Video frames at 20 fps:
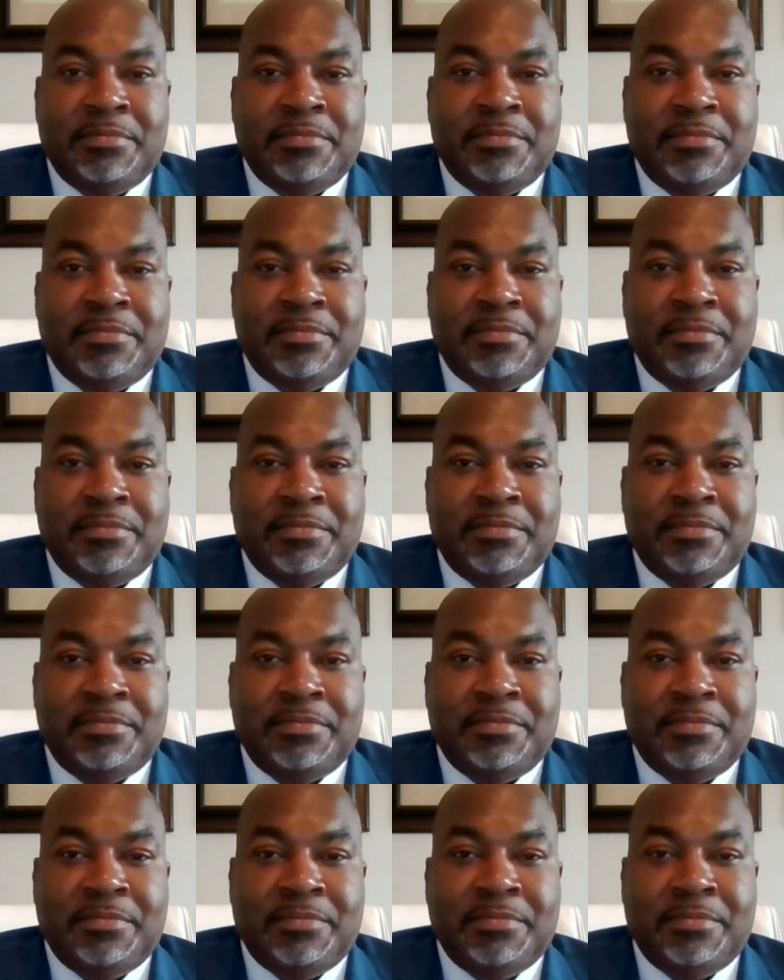
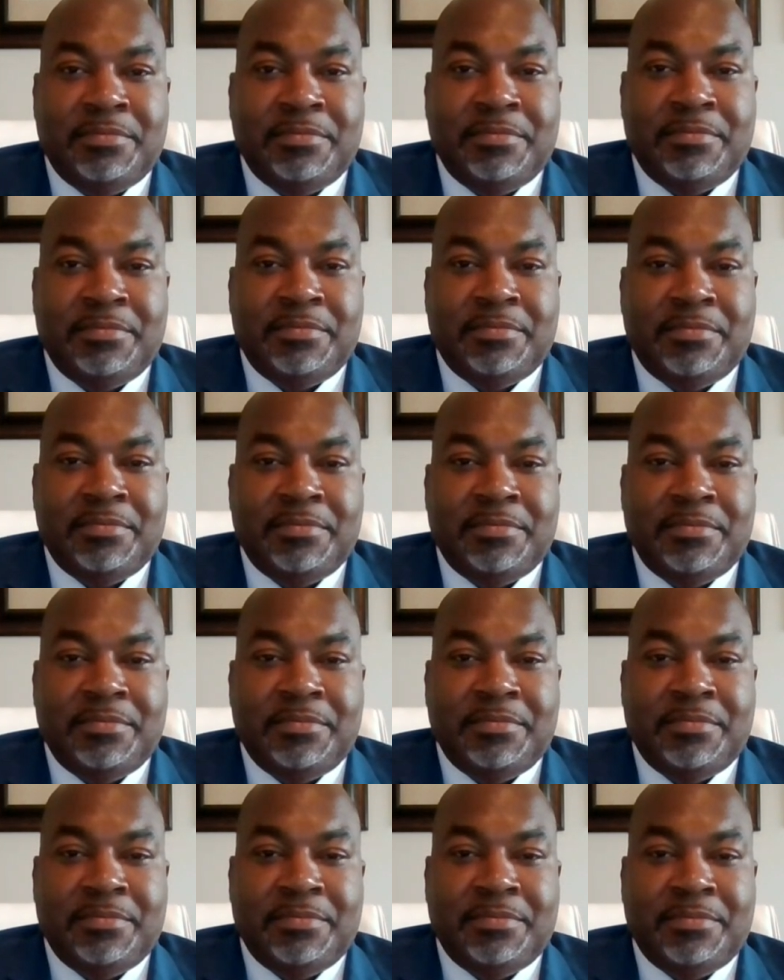
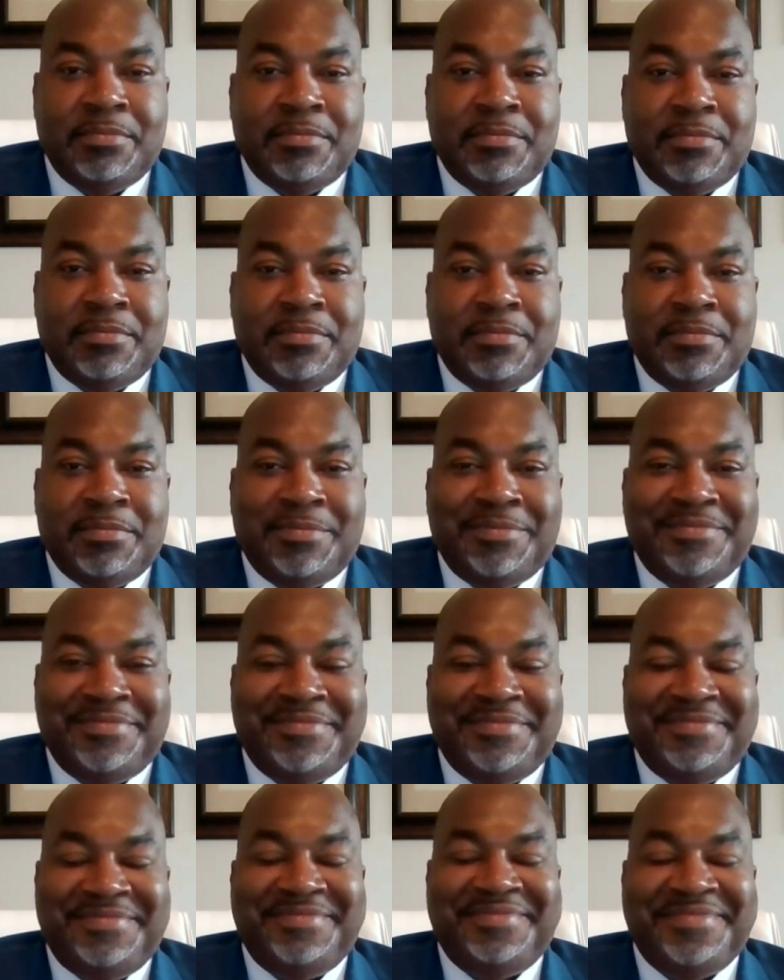
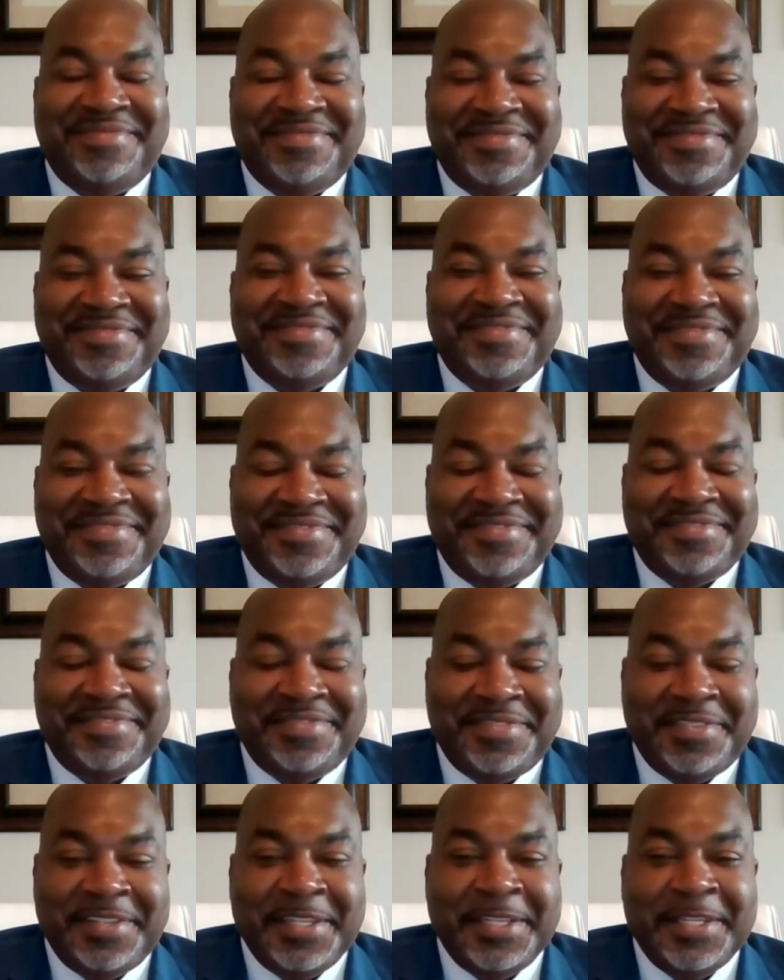
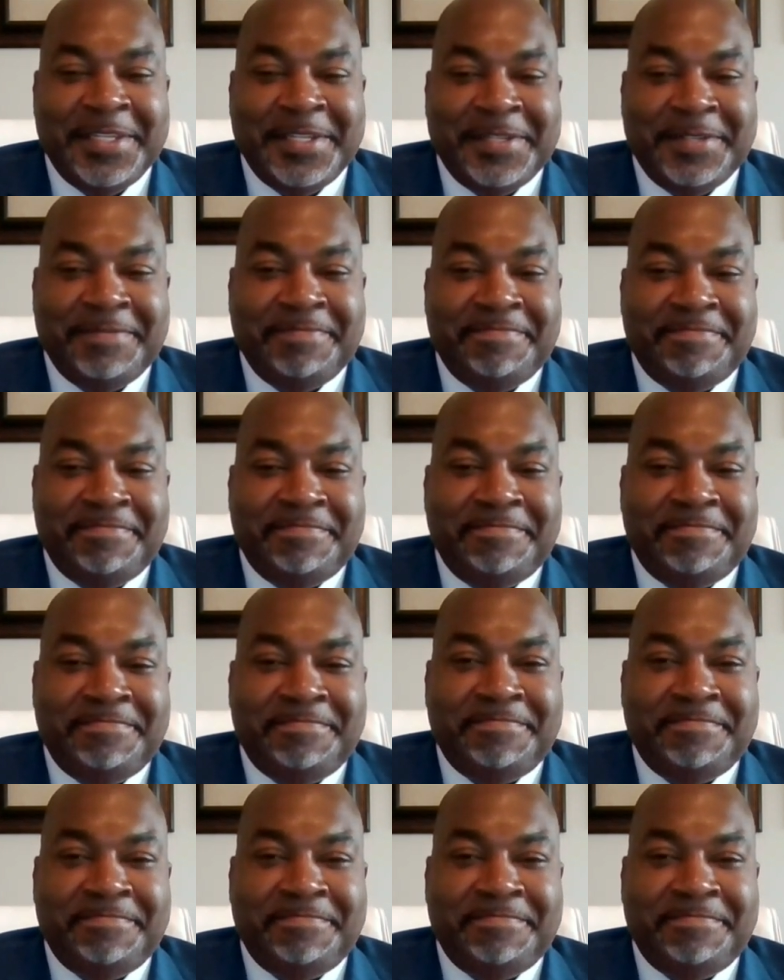[no speech]